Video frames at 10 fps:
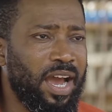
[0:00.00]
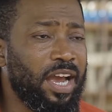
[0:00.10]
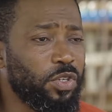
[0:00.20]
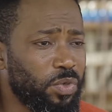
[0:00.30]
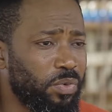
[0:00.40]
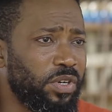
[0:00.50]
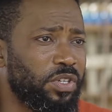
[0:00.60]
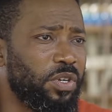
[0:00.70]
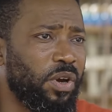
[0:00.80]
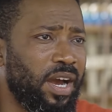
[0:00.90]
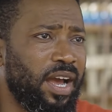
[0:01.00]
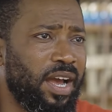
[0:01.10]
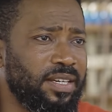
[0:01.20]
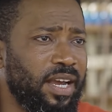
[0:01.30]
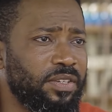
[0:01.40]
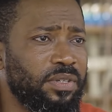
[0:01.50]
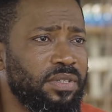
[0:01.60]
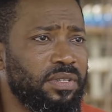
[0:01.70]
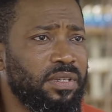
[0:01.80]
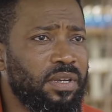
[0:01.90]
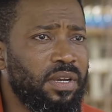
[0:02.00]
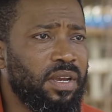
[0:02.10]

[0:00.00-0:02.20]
I just want your heart. I just